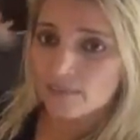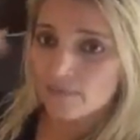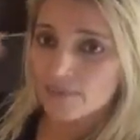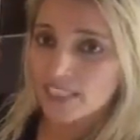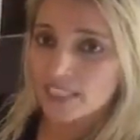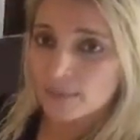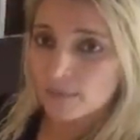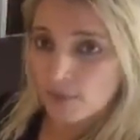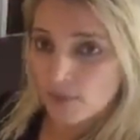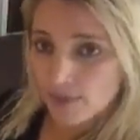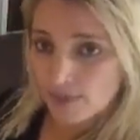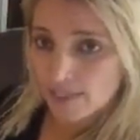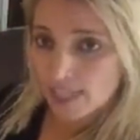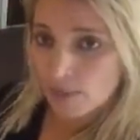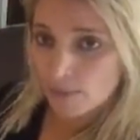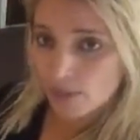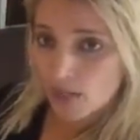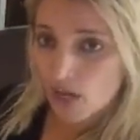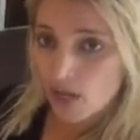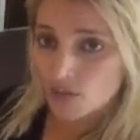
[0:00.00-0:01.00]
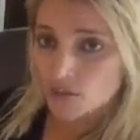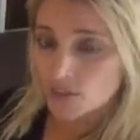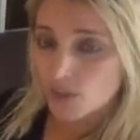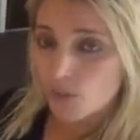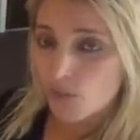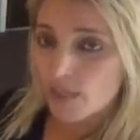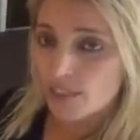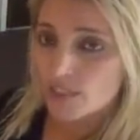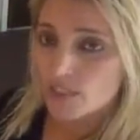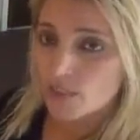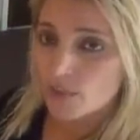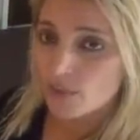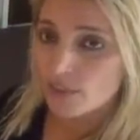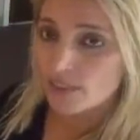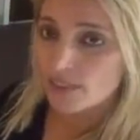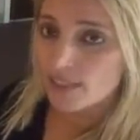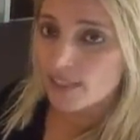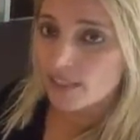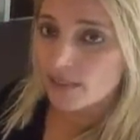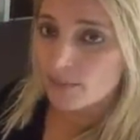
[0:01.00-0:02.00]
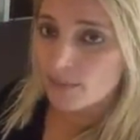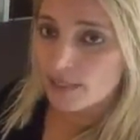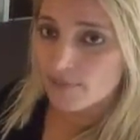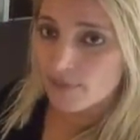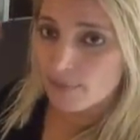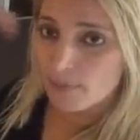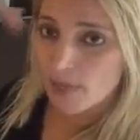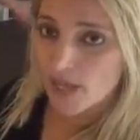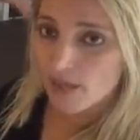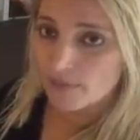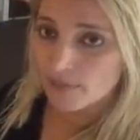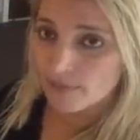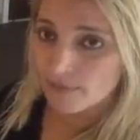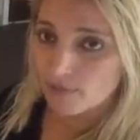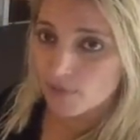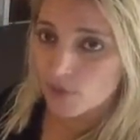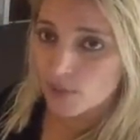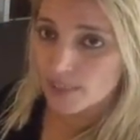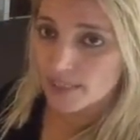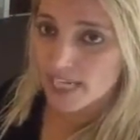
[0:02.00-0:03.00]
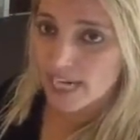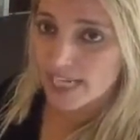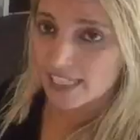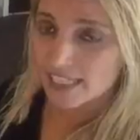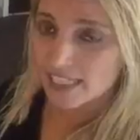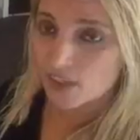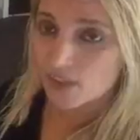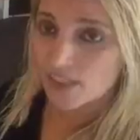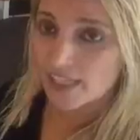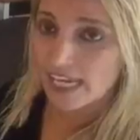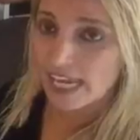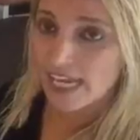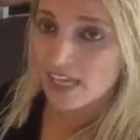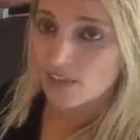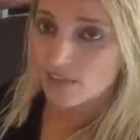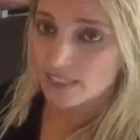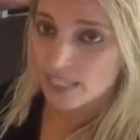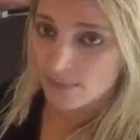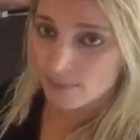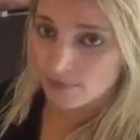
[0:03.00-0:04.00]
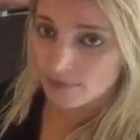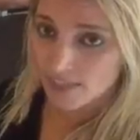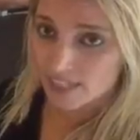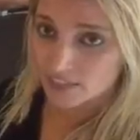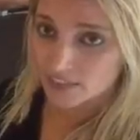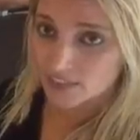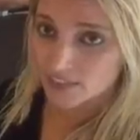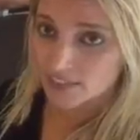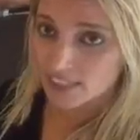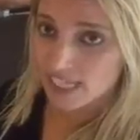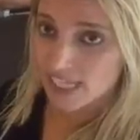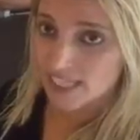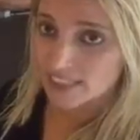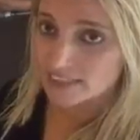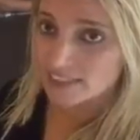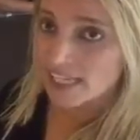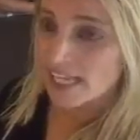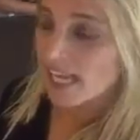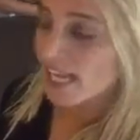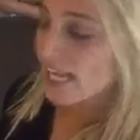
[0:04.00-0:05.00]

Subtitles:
feasible that they would also want to do a little bit of a pelvic floor tightening or Kegel type of exercise